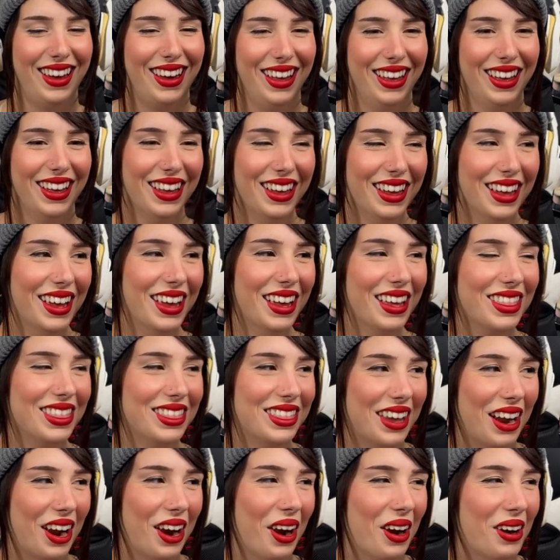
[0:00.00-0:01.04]

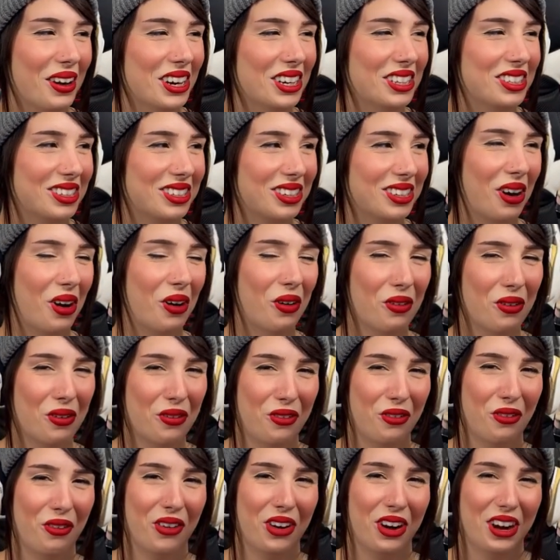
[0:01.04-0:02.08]
They're so
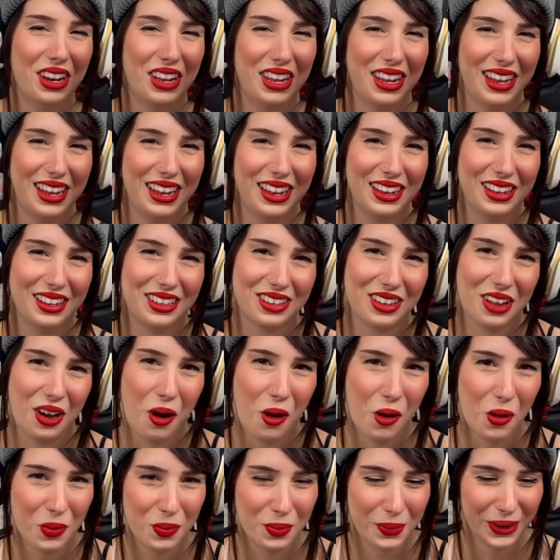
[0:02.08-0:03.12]
fucking
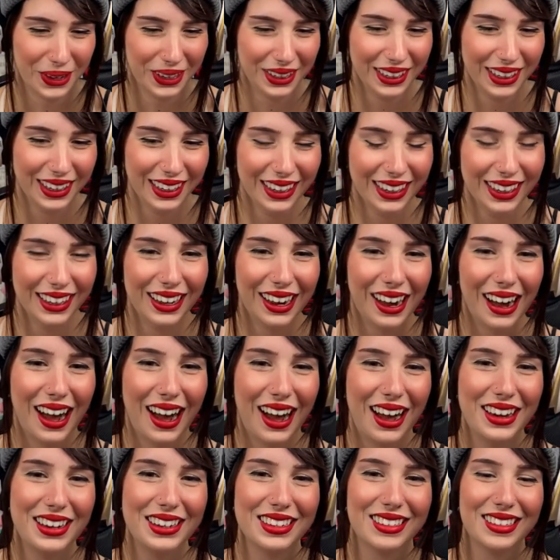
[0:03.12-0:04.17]
dope.
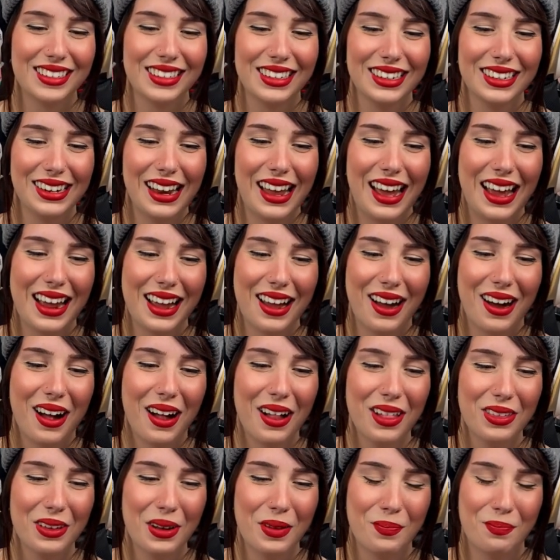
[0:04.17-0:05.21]
Honestly, like
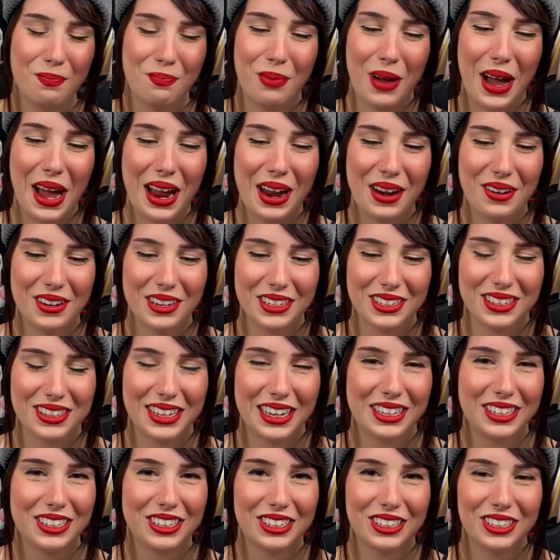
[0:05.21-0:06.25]
all the pirates
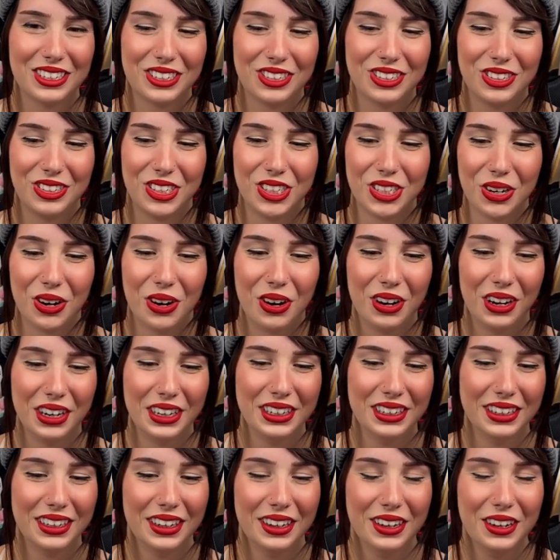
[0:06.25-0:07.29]
that just
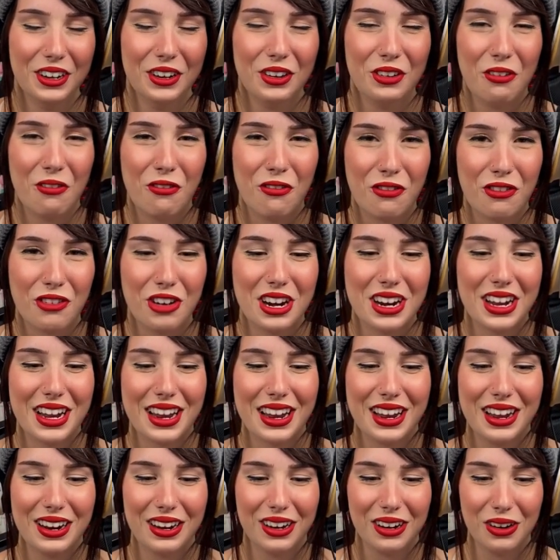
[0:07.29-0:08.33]
joined
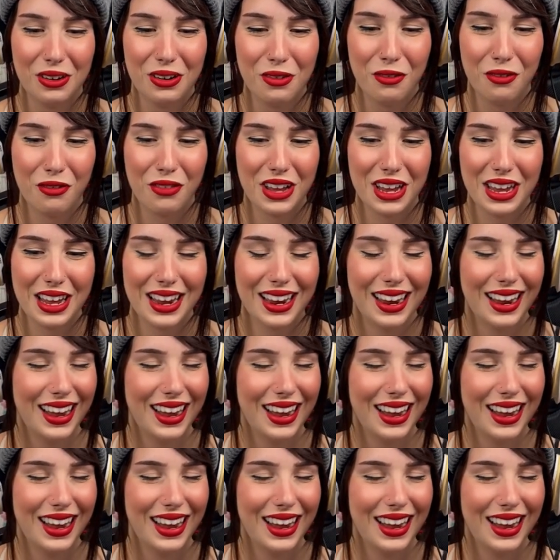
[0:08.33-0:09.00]
freaking Luffy.